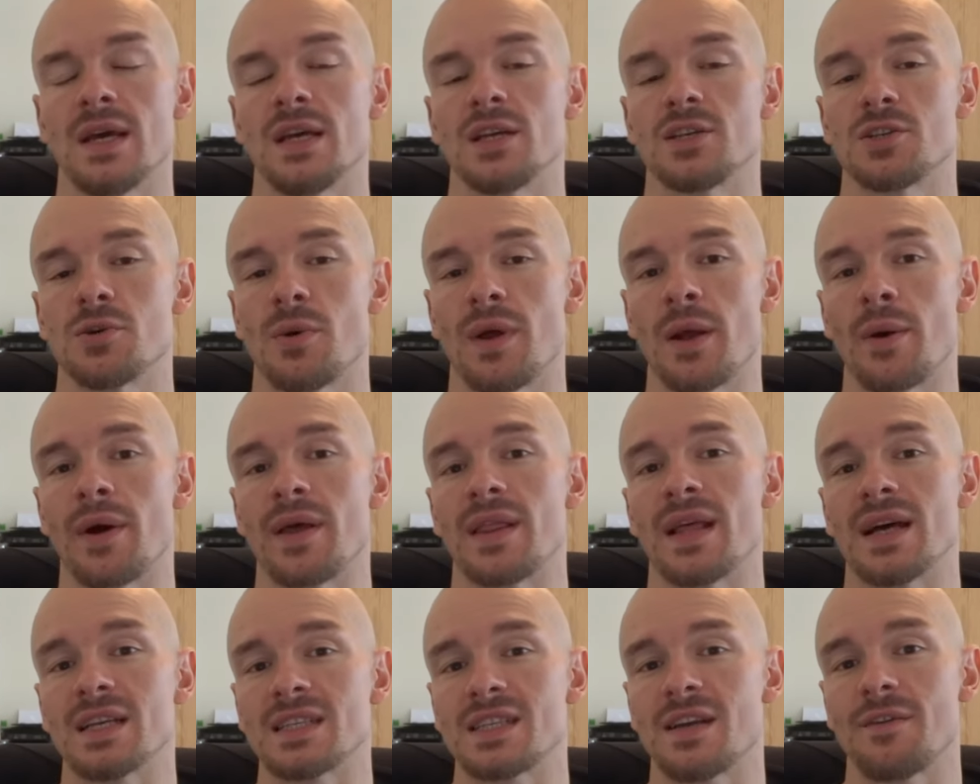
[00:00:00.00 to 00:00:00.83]
So anyway,
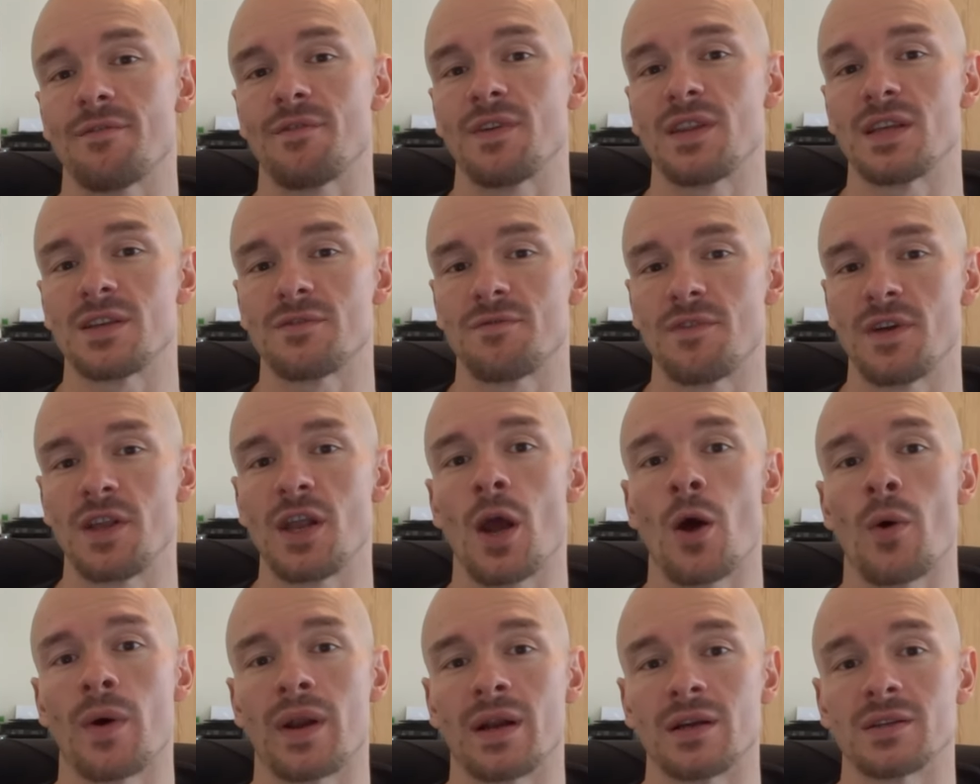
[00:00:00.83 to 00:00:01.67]
that's it for this
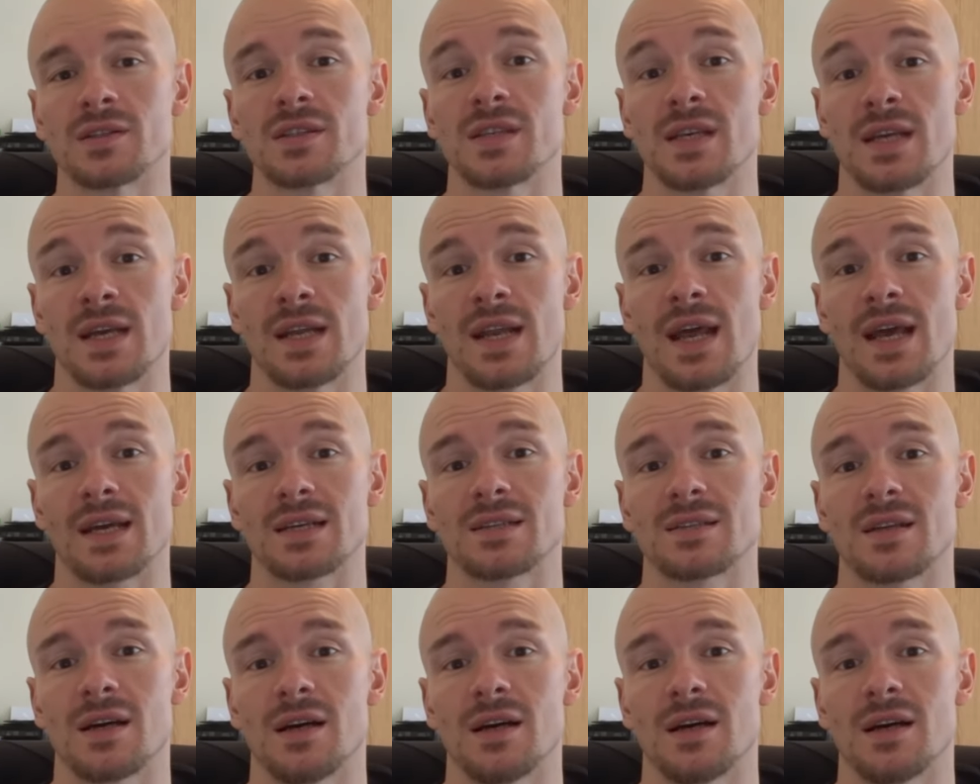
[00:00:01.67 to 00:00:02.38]
video, and I'll see you next